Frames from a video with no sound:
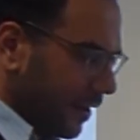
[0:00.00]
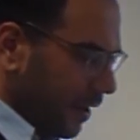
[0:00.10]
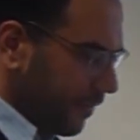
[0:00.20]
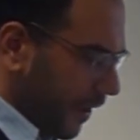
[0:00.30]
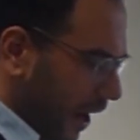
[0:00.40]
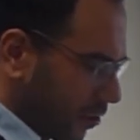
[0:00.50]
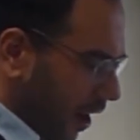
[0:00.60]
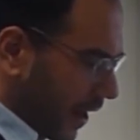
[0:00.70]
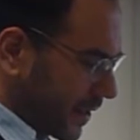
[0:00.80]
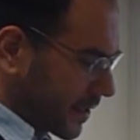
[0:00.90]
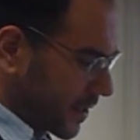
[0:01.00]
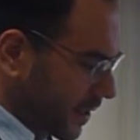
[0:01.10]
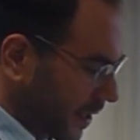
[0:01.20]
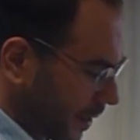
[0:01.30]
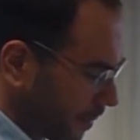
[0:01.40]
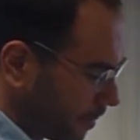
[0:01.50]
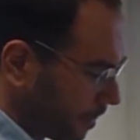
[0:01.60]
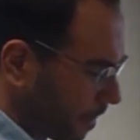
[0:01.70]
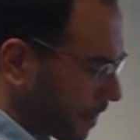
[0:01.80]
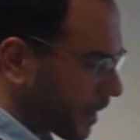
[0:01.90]
a far-right
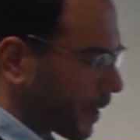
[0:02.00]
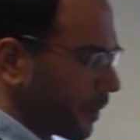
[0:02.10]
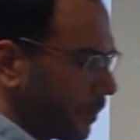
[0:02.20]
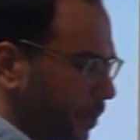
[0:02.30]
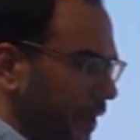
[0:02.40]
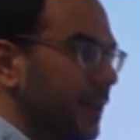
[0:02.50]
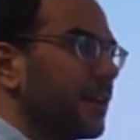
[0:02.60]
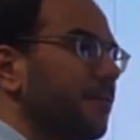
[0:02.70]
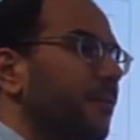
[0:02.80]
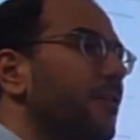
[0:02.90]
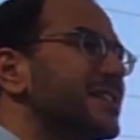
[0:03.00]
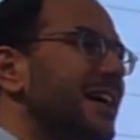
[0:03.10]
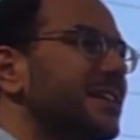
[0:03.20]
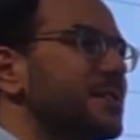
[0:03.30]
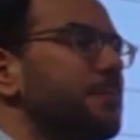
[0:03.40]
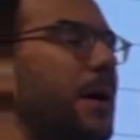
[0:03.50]
political force enters